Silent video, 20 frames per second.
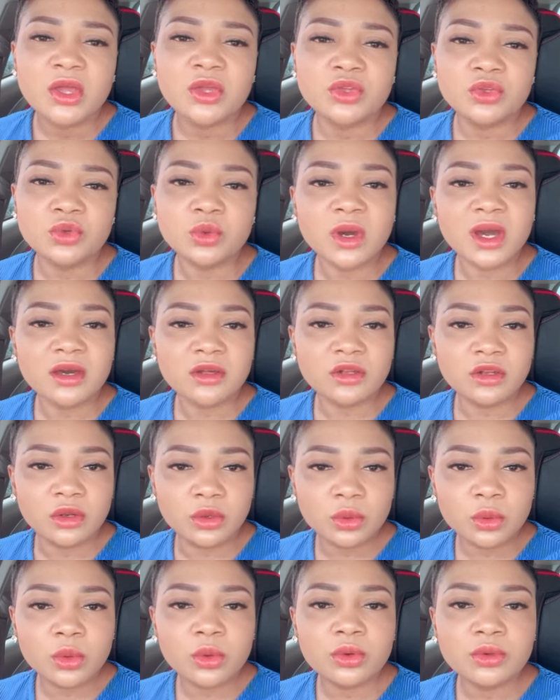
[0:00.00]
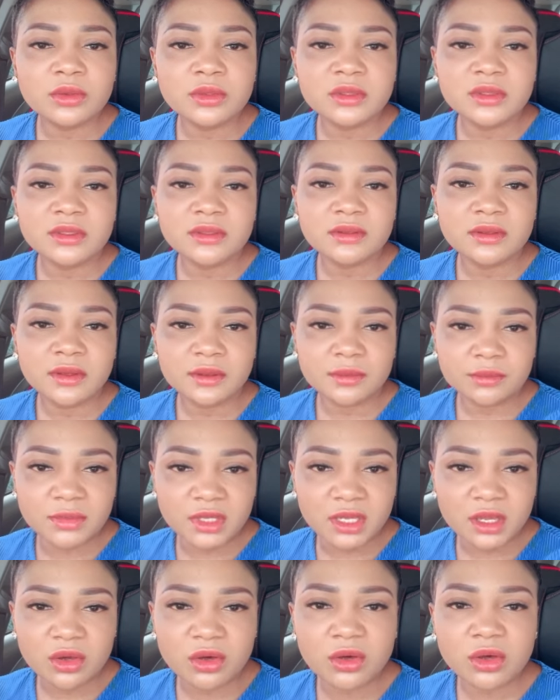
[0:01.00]
You are alone
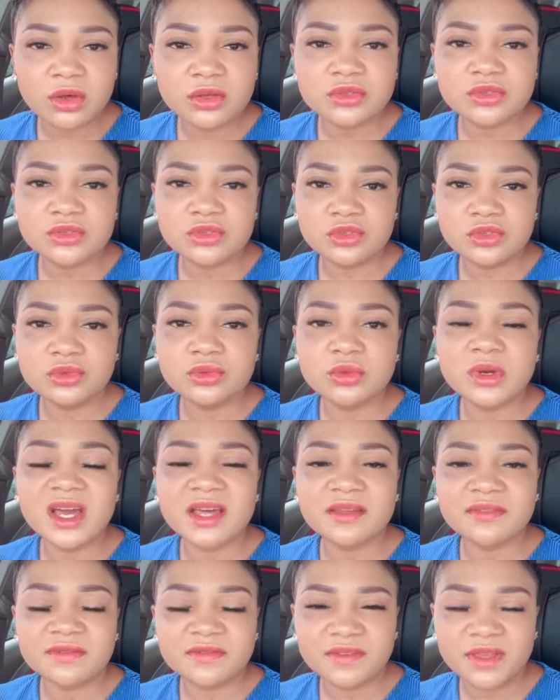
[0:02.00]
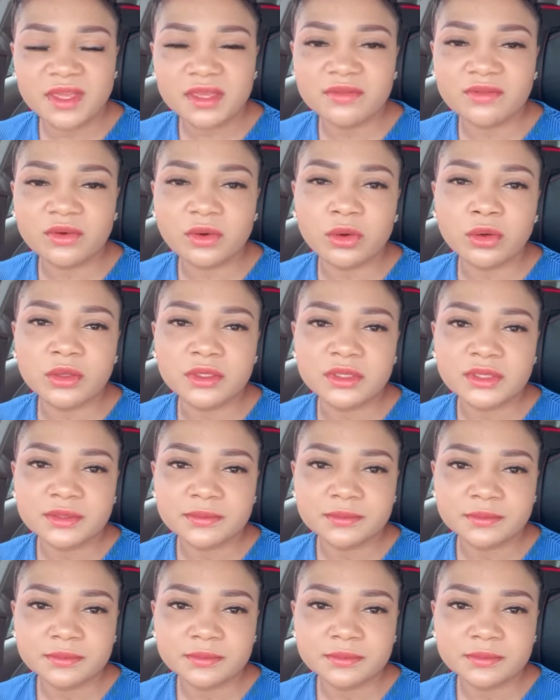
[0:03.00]
because you are favored.